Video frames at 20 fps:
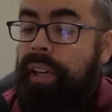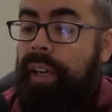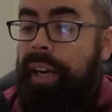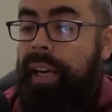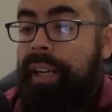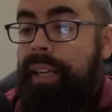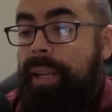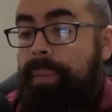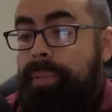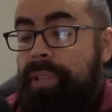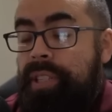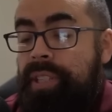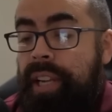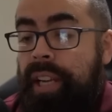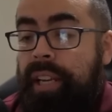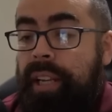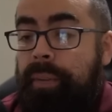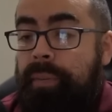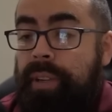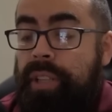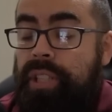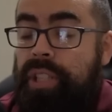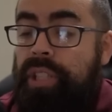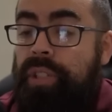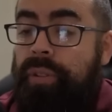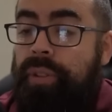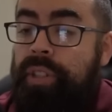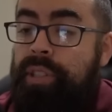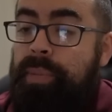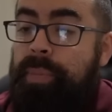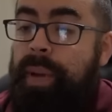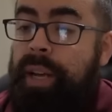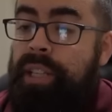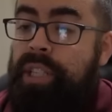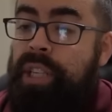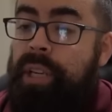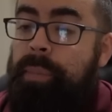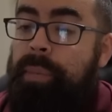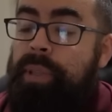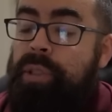I end up deciding I'm going to shield this
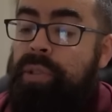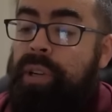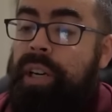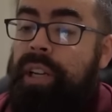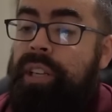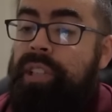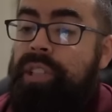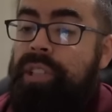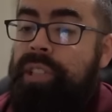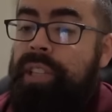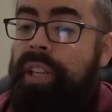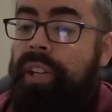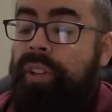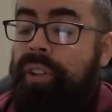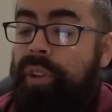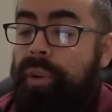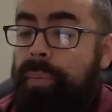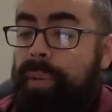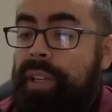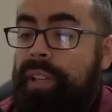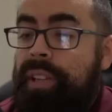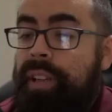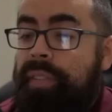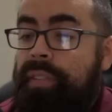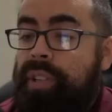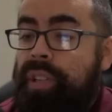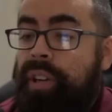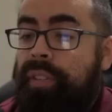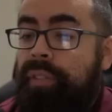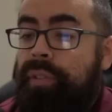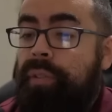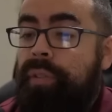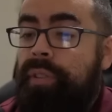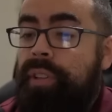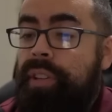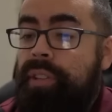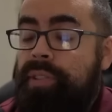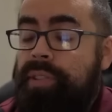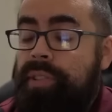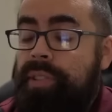matchup and try to just get a little bit of damage off through
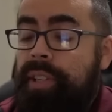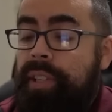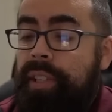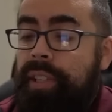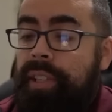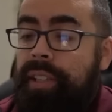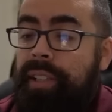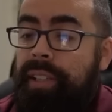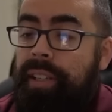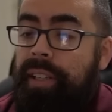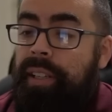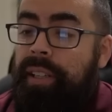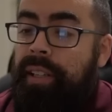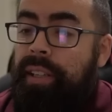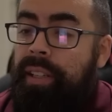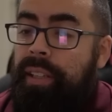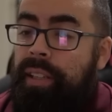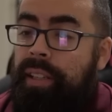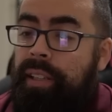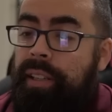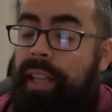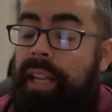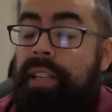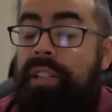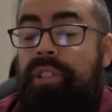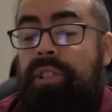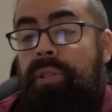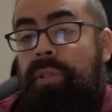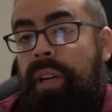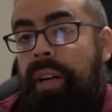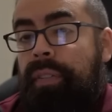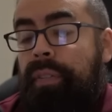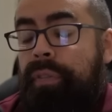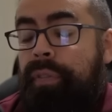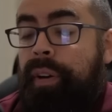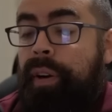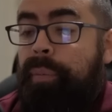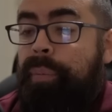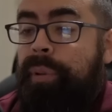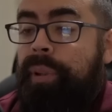this. They do have a
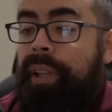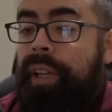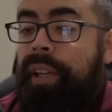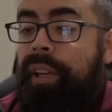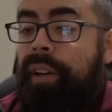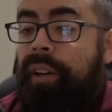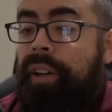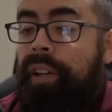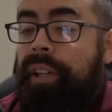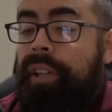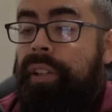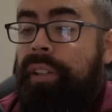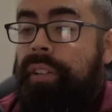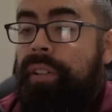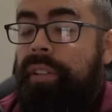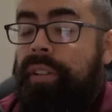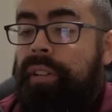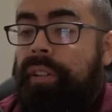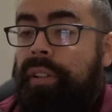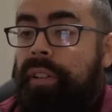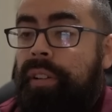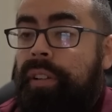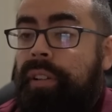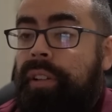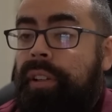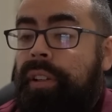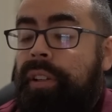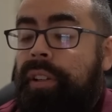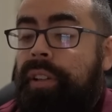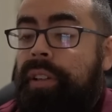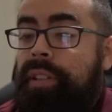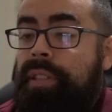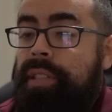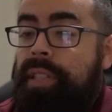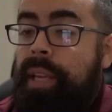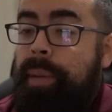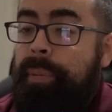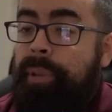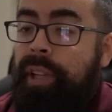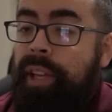foul play on
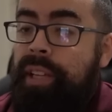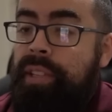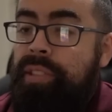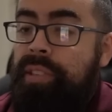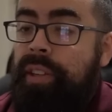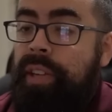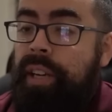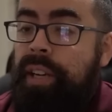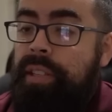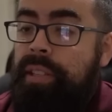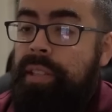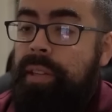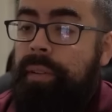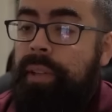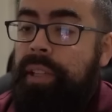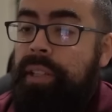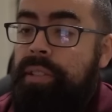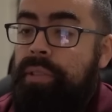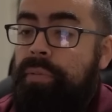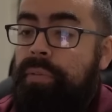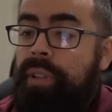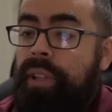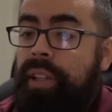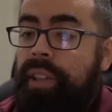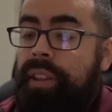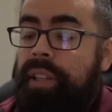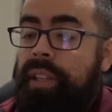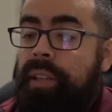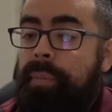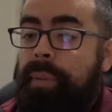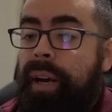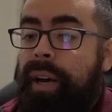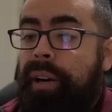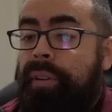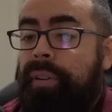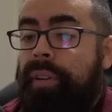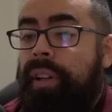Sableye, so that is something to really think about.